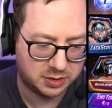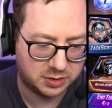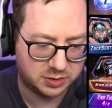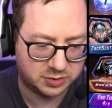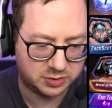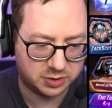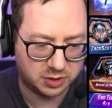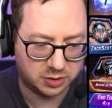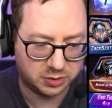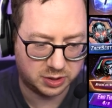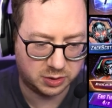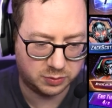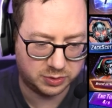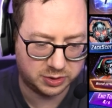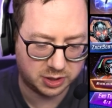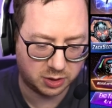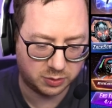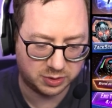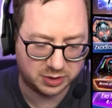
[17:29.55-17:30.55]
So here we
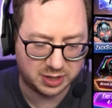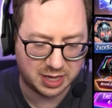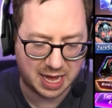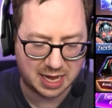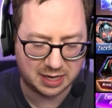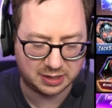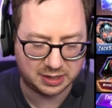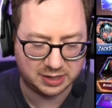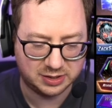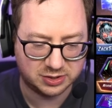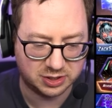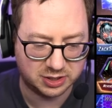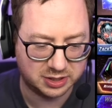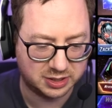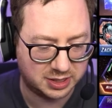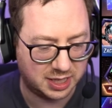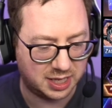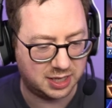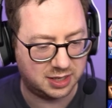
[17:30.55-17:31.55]
go with that. He's going
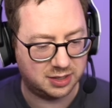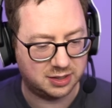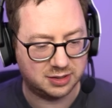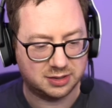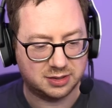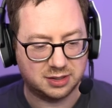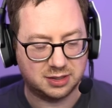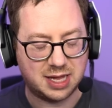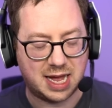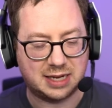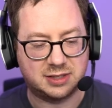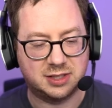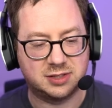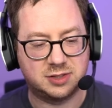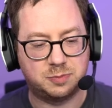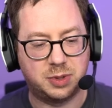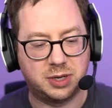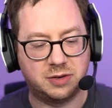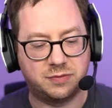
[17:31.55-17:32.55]
to get
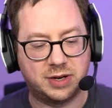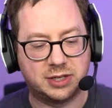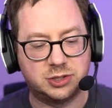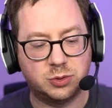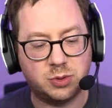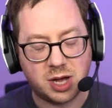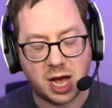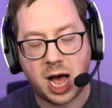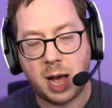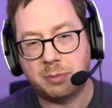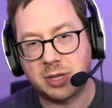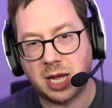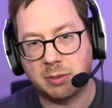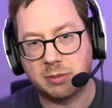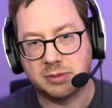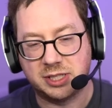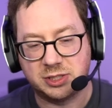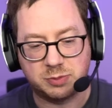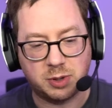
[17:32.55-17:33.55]
Galactus, but if I do a
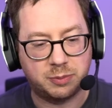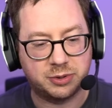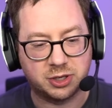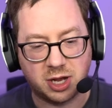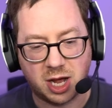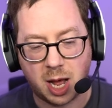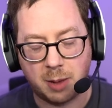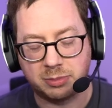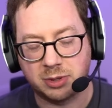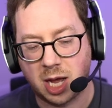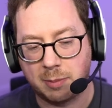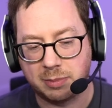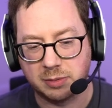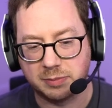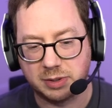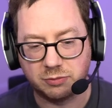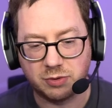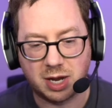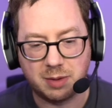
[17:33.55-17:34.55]
Hobgoblin, he's probably going to
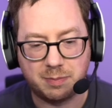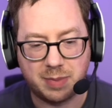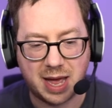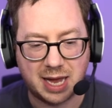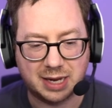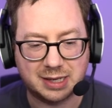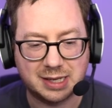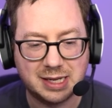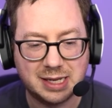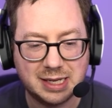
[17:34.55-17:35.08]
Hobgoblin me right back.